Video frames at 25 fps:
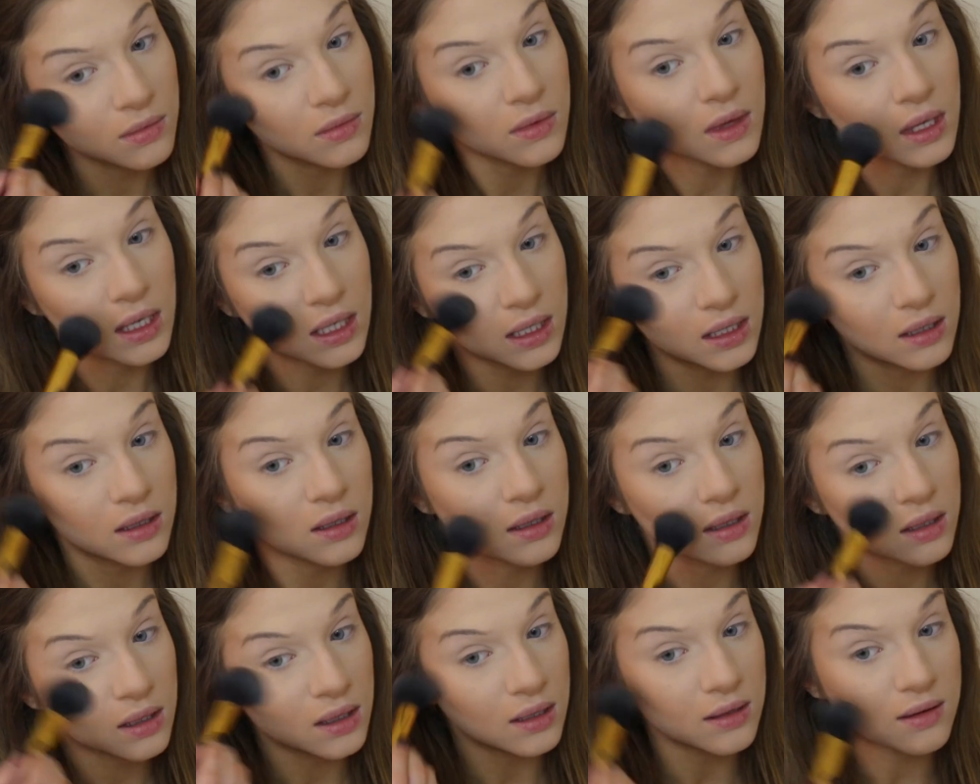
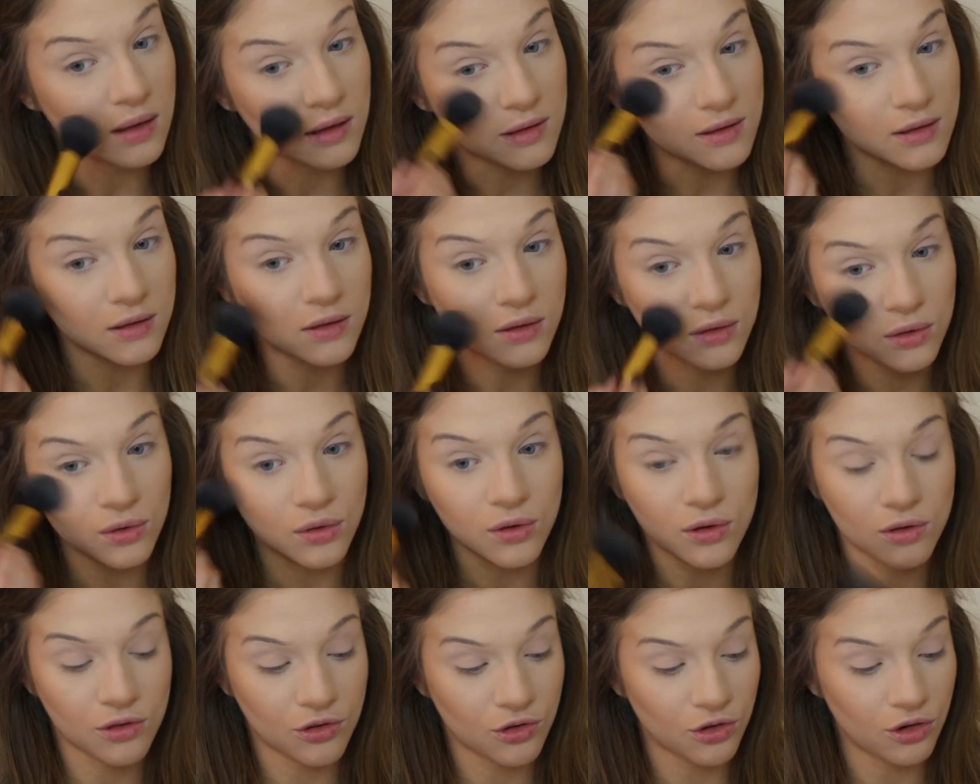It doesn't
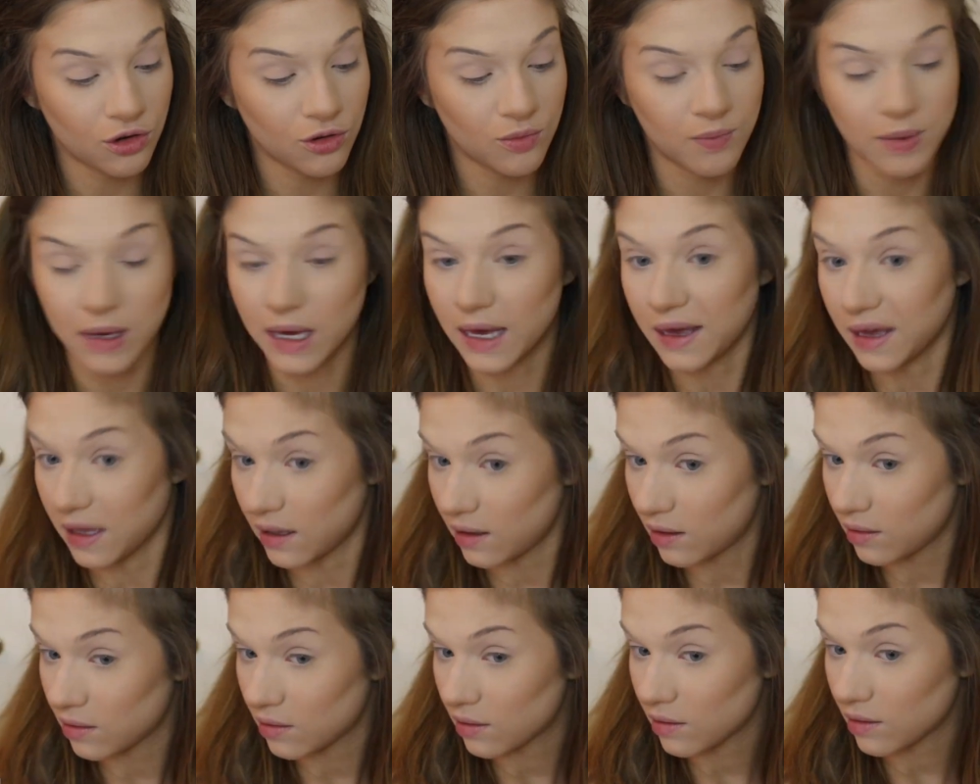look too
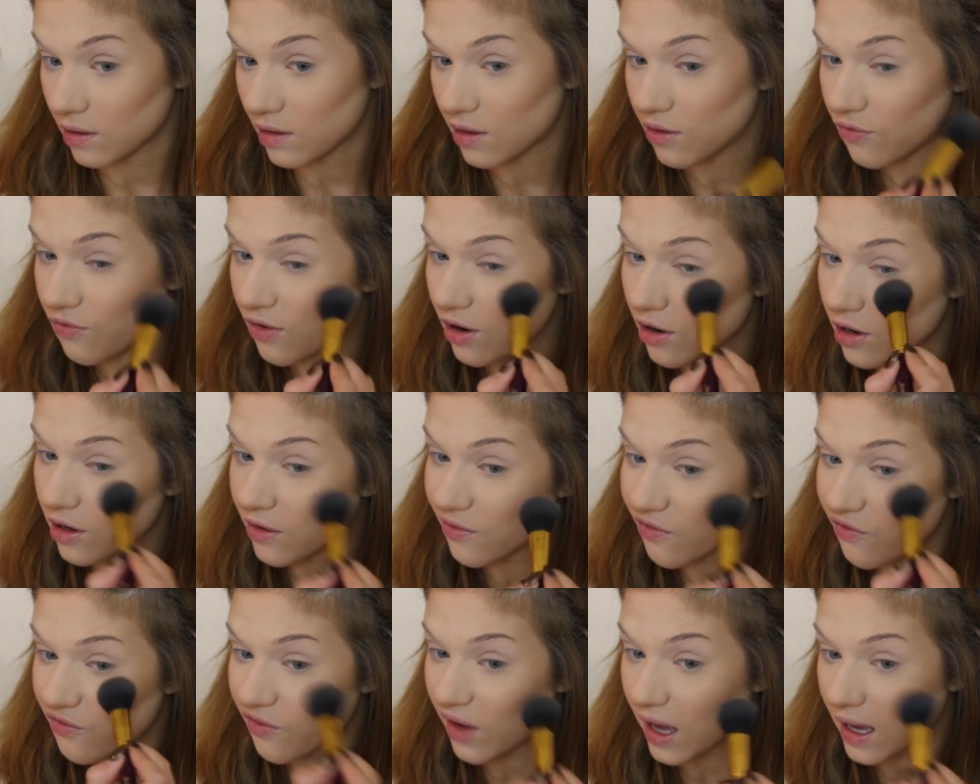bad. It's very
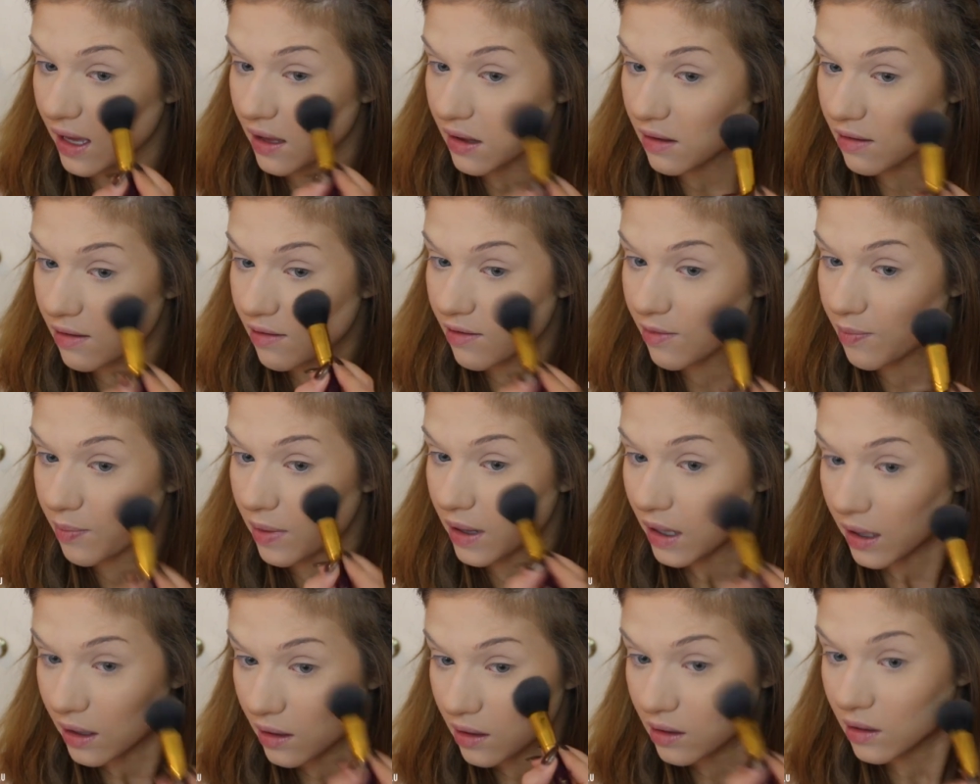faint,
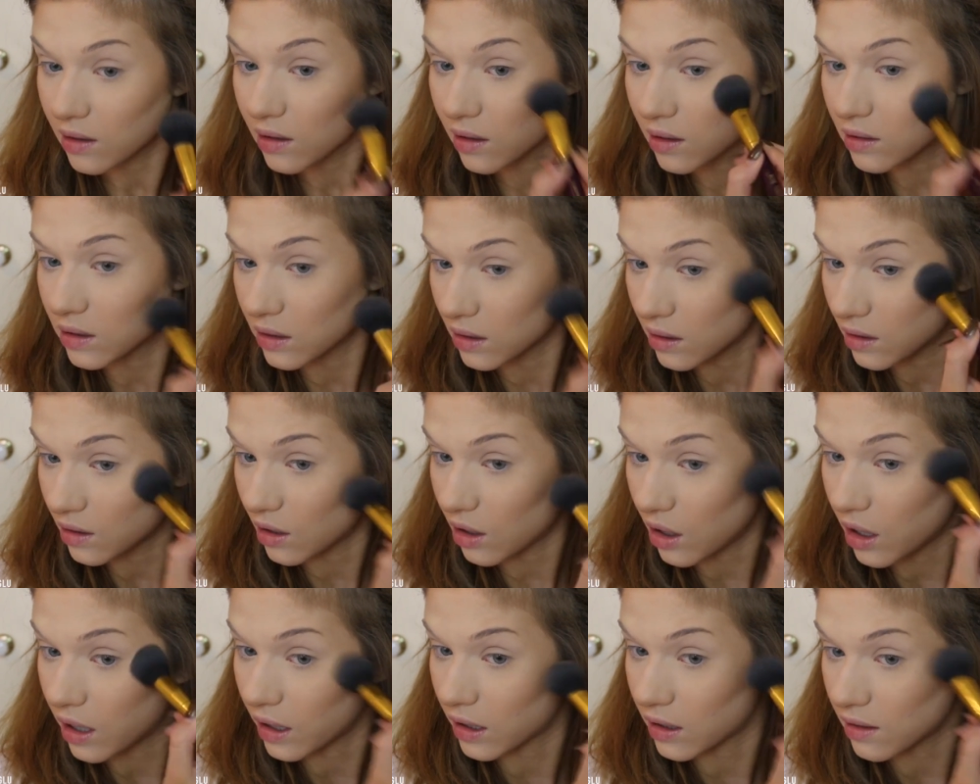but
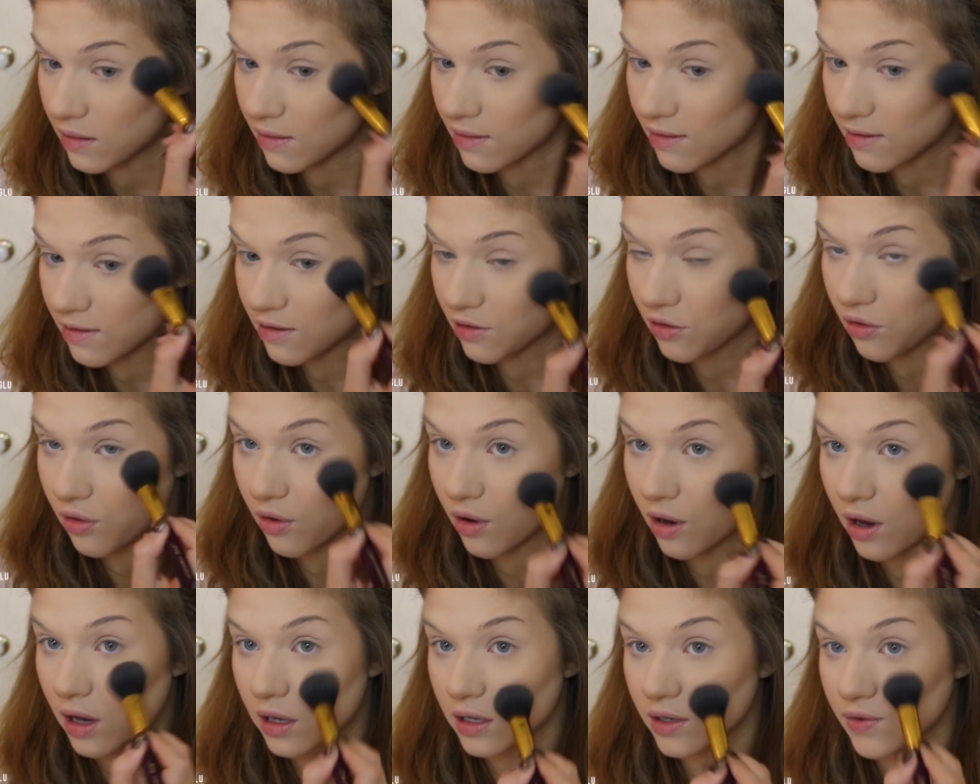I can still
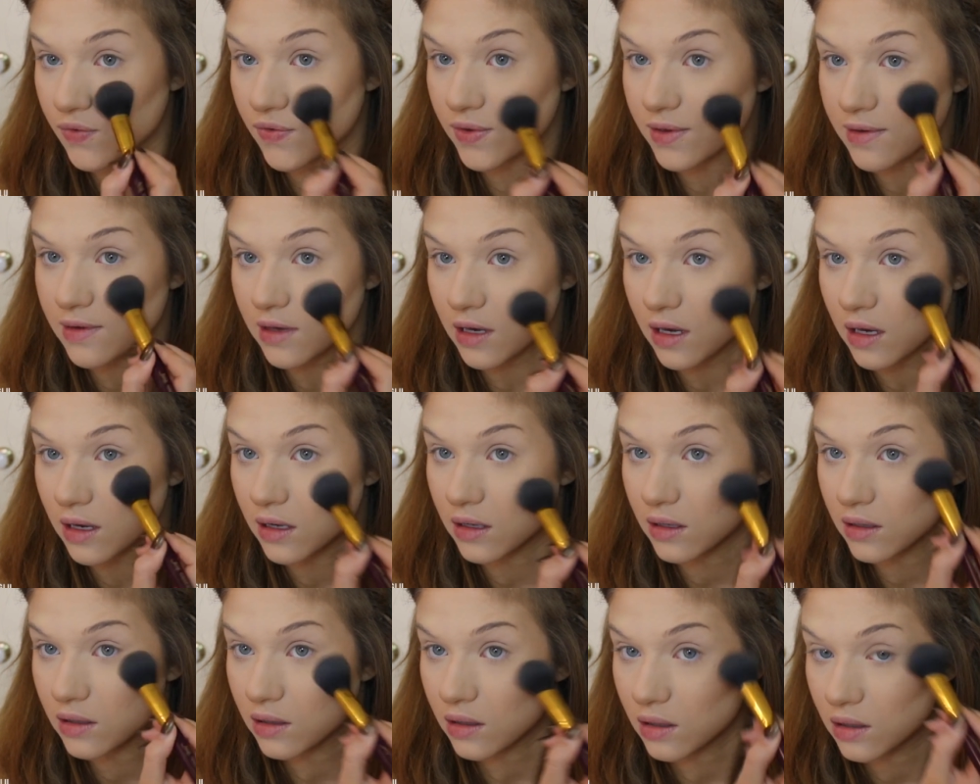kind of see
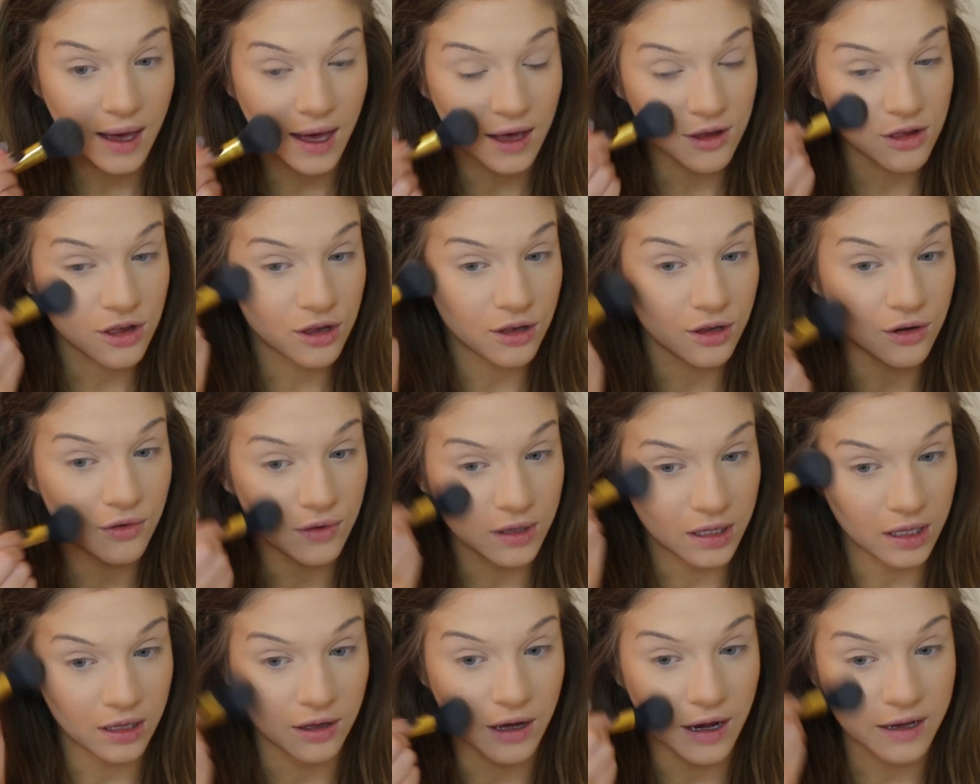it. I actually
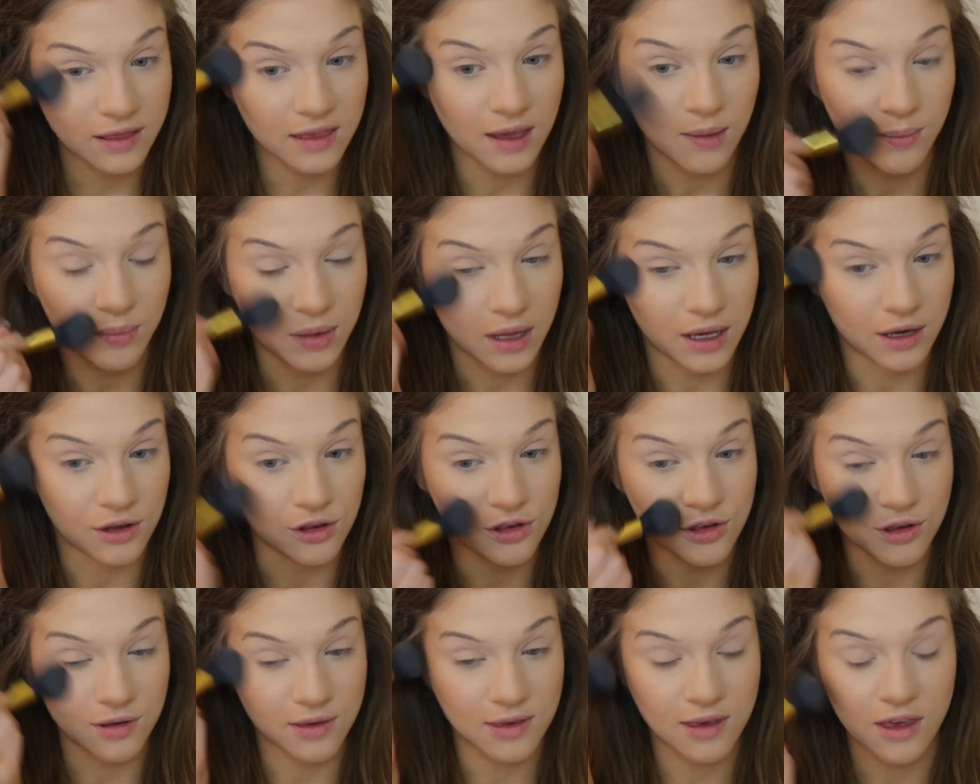really like that
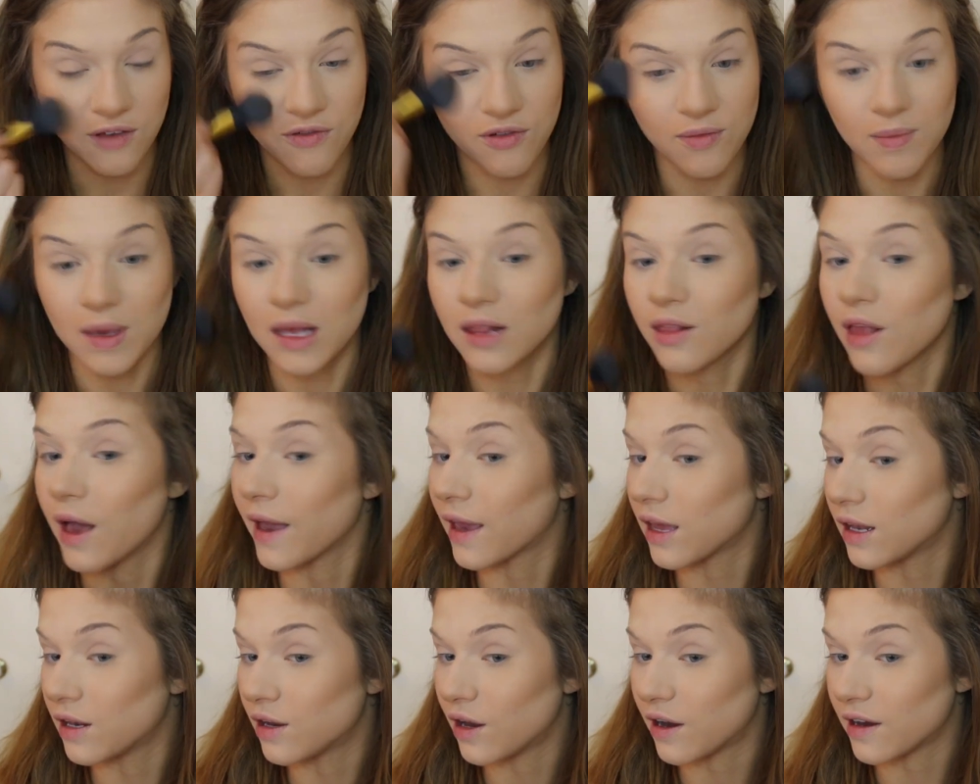blush. It's given me
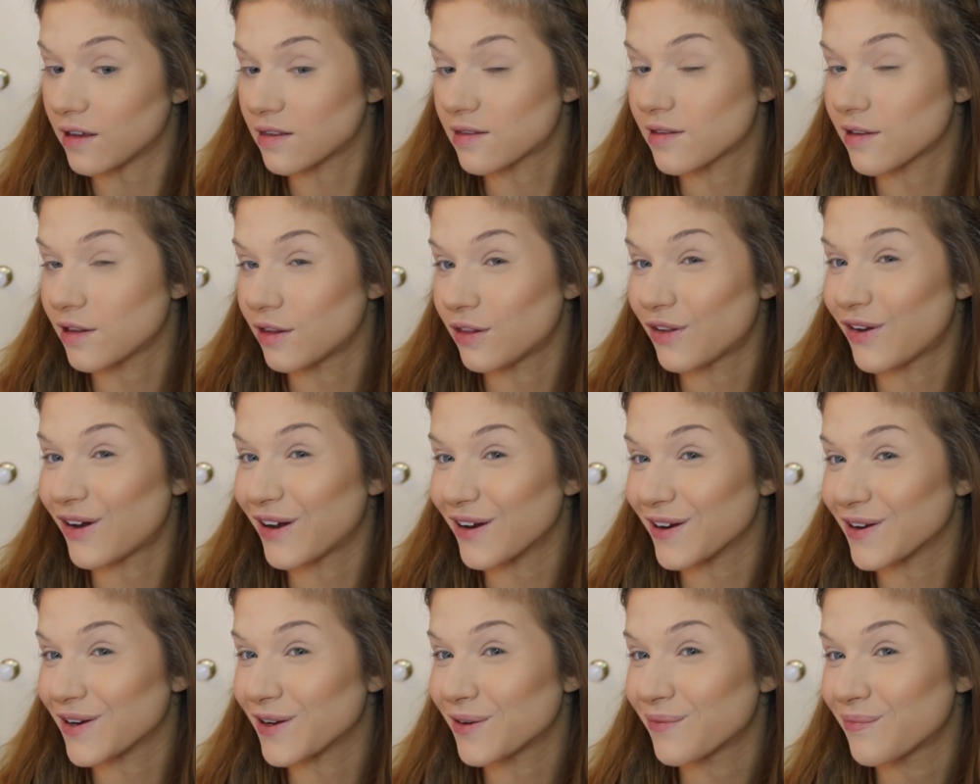like a nice
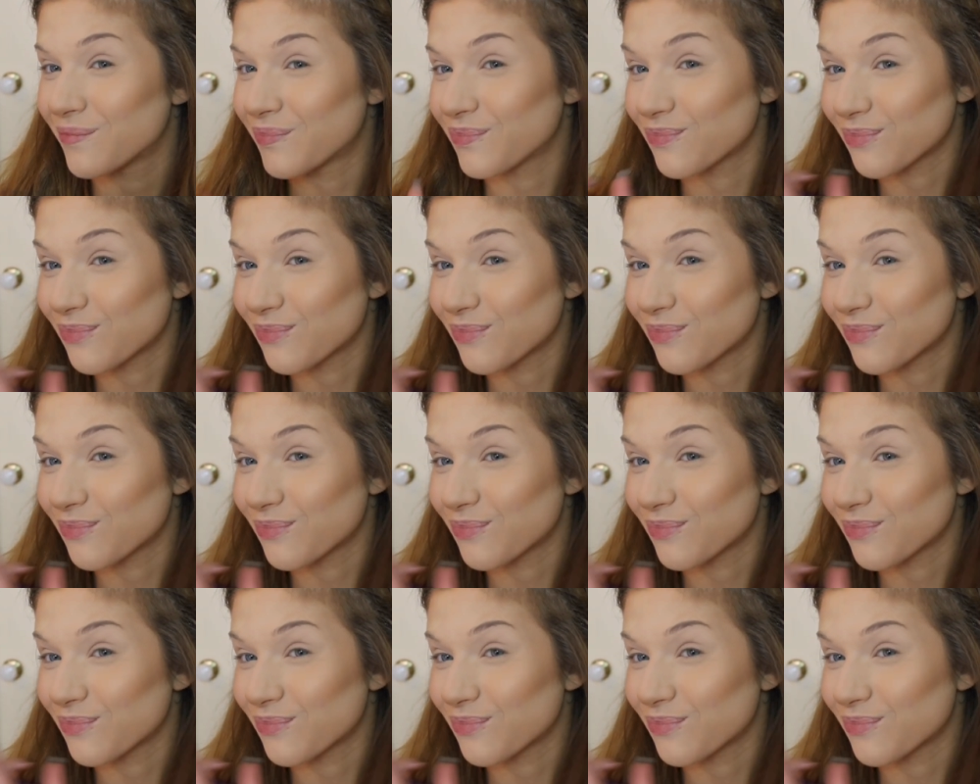glow